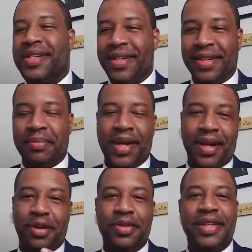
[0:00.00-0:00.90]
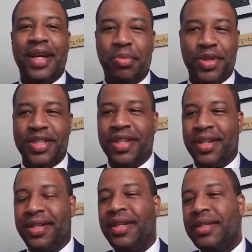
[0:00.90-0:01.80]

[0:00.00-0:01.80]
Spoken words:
here. Man, I really appreciate